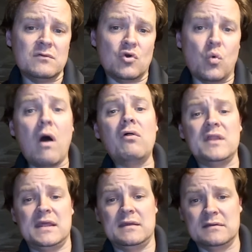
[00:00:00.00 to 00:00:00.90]

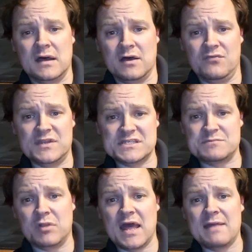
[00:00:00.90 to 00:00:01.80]
quality of the
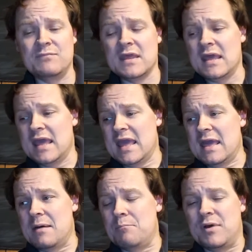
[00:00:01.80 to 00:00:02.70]
display.
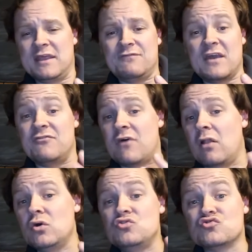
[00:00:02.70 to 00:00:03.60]
But if they
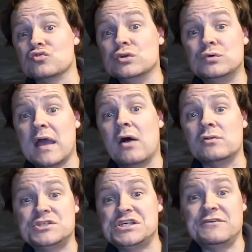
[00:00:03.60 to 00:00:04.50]
follow true
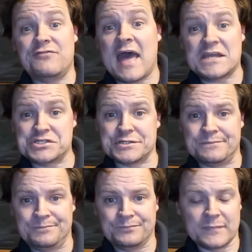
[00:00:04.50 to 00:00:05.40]
LG fashion,
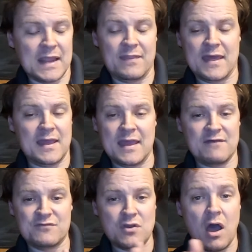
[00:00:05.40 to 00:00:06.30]
and they
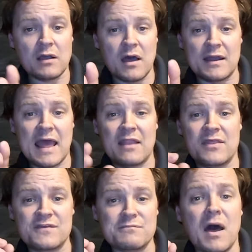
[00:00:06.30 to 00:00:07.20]
have not gotten out of
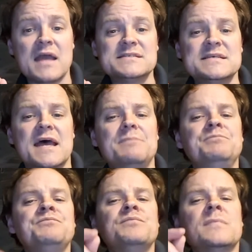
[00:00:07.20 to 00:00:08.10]
this mindset,
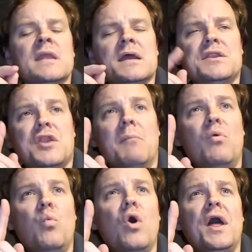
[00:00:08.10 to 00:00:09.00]
number
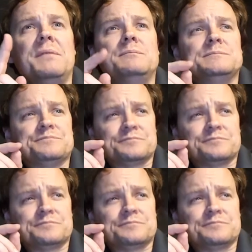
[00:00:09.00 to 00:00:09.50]
one,